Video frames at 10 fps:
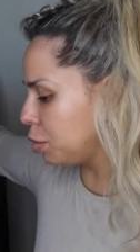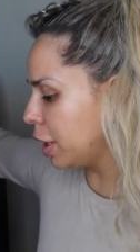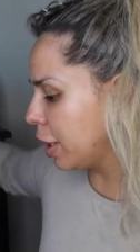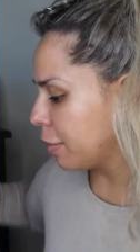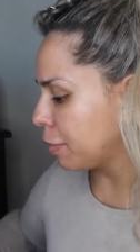be
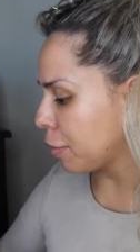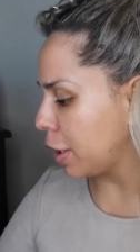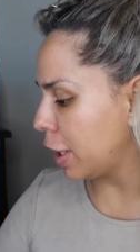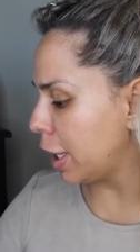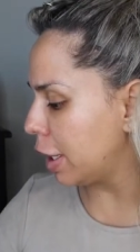
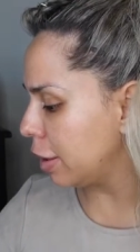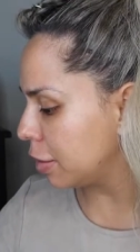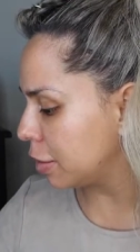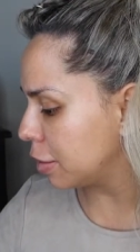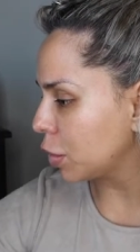covering it
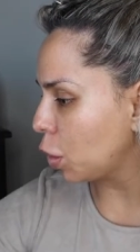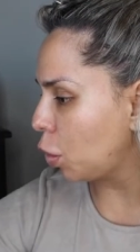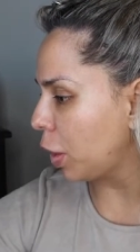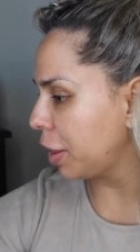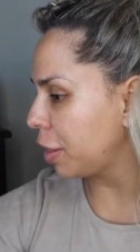
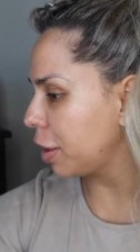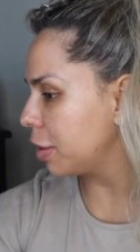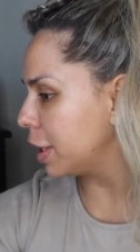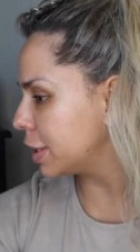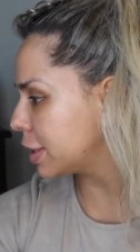with
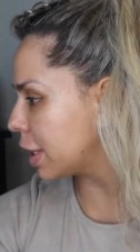this